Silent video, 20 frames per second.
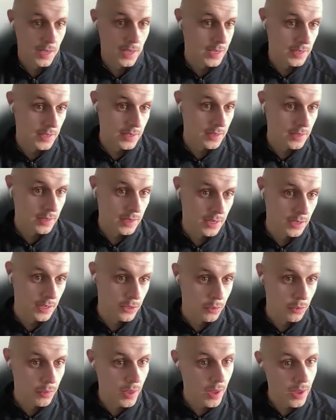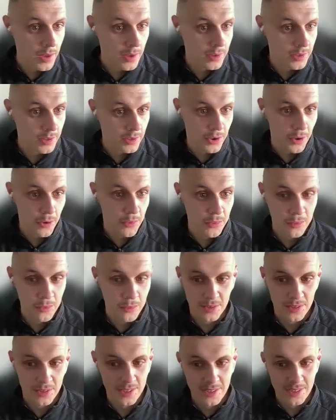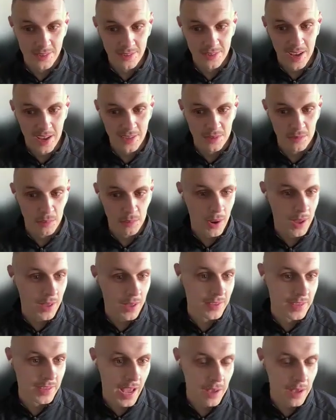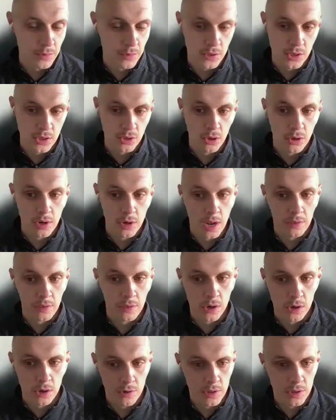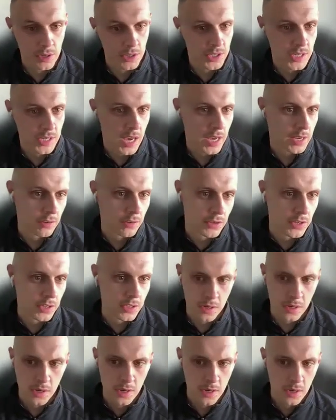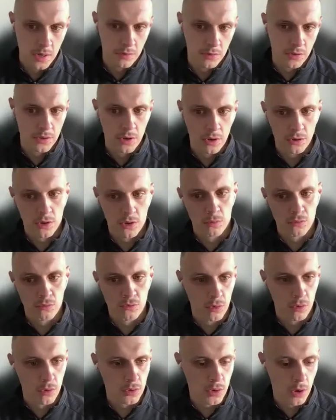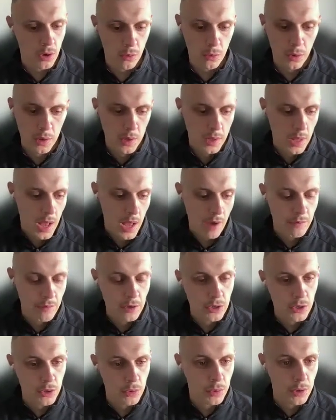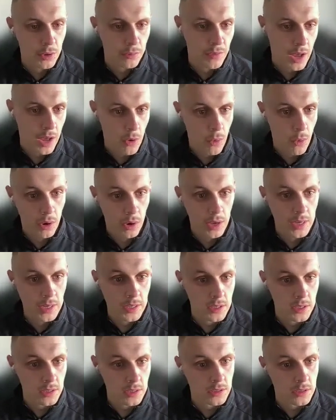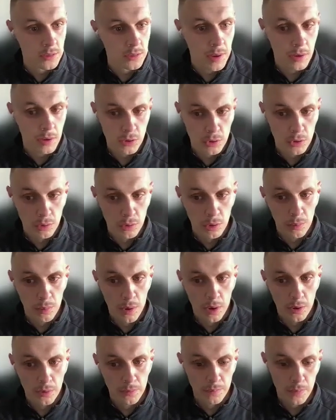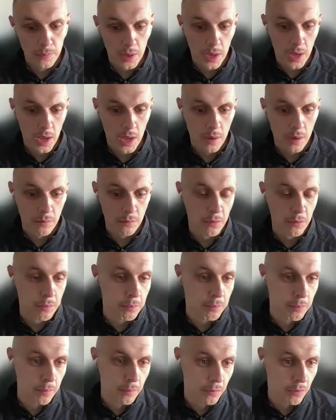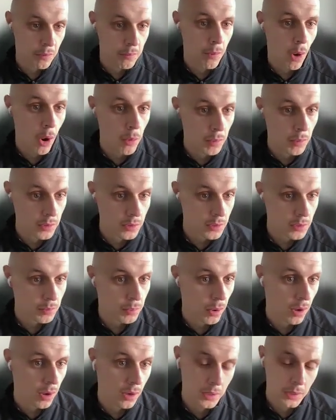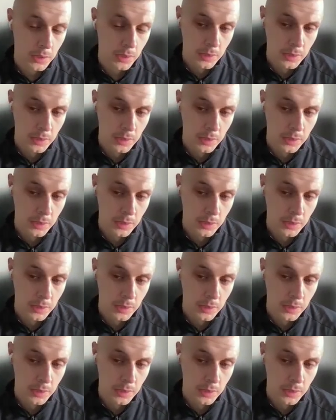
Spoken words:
is up there. She hasn't played the game that she's done and had the career that she's had if she's not top draw. So having someone of that quality to be able to call upon for moments, but